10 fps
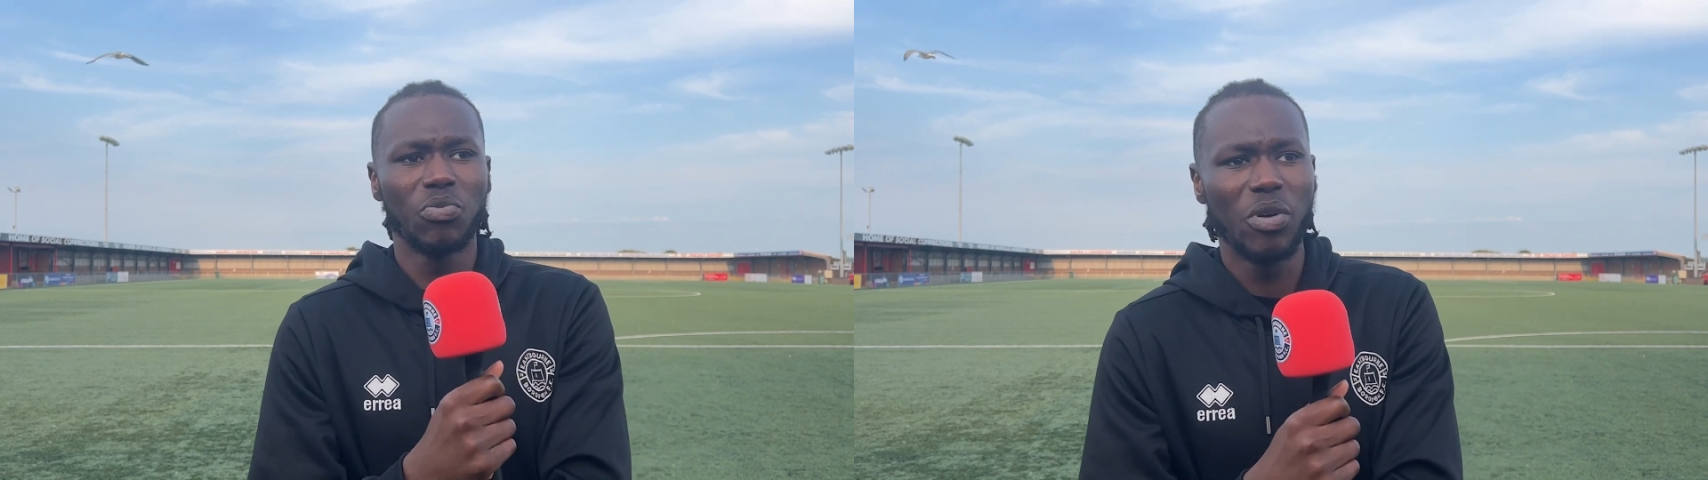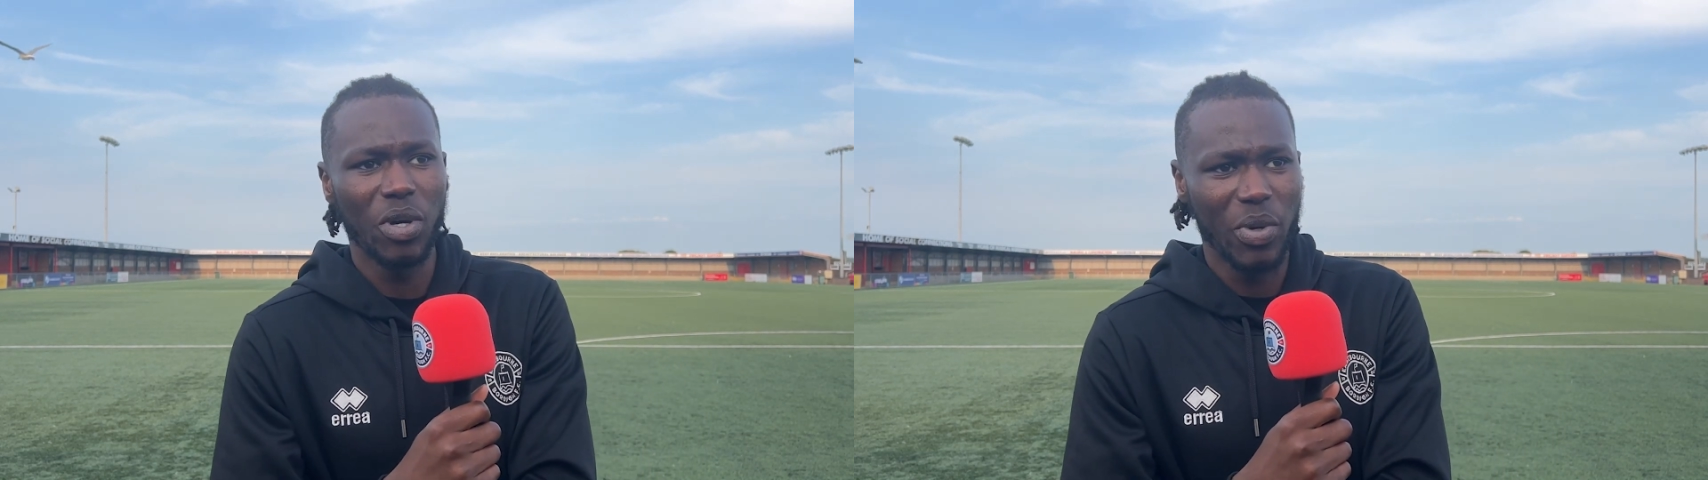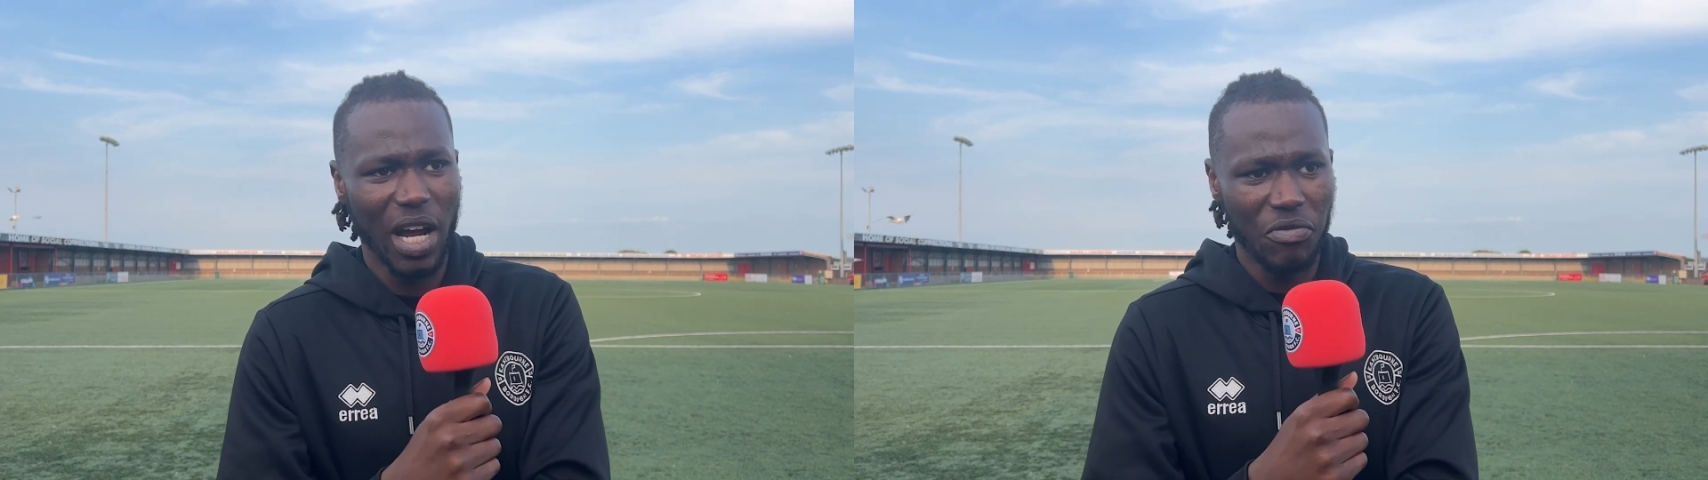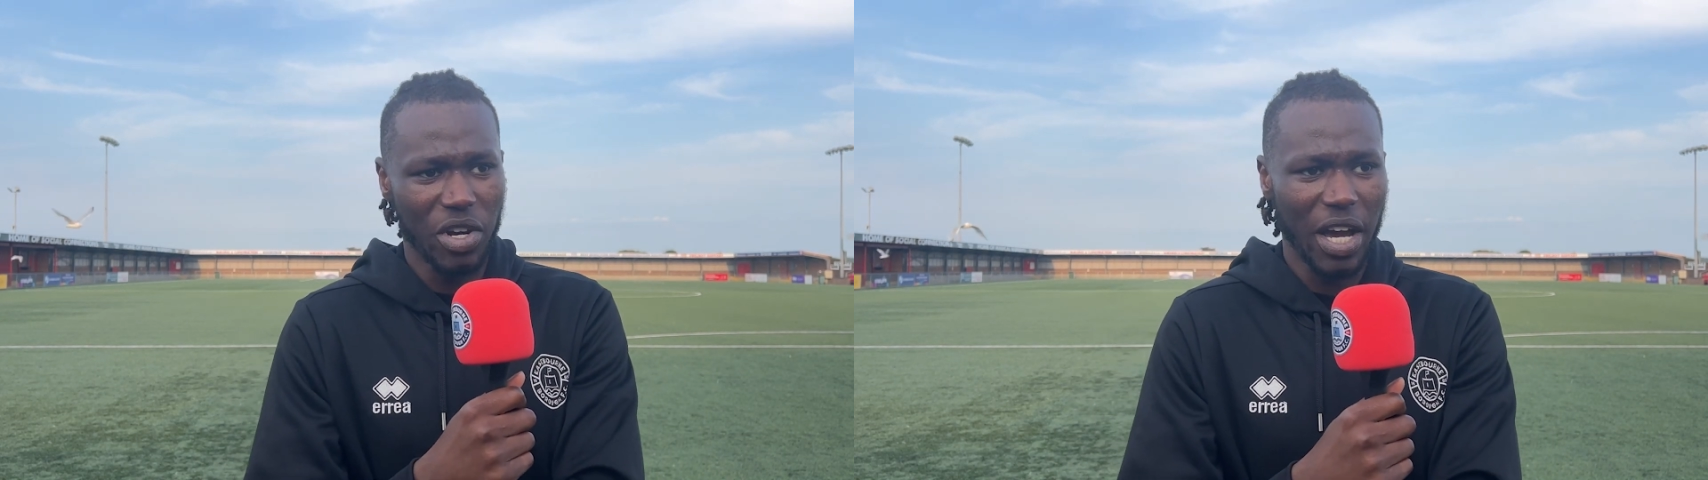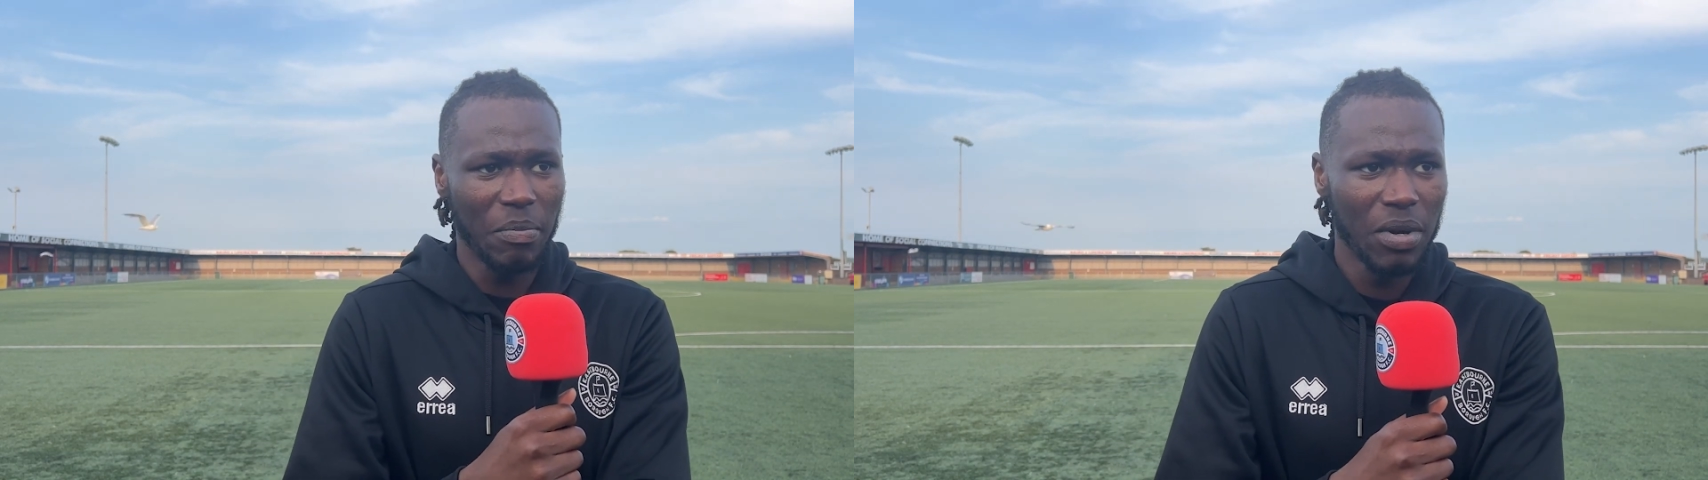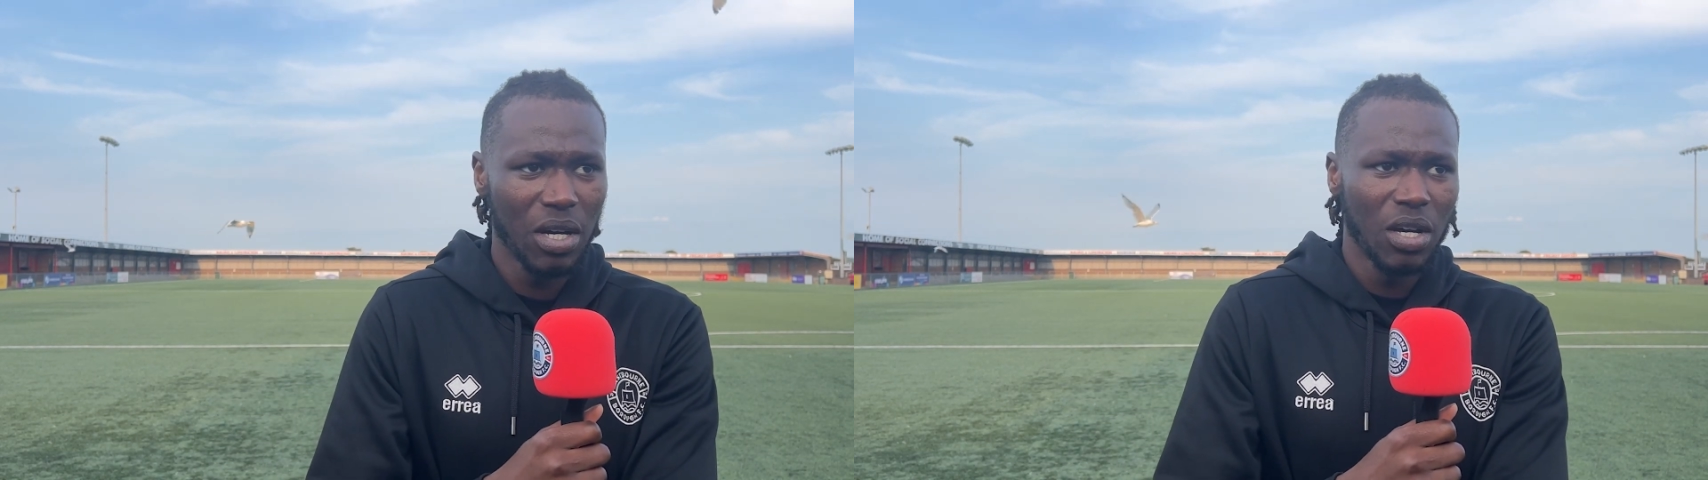we want to win every game,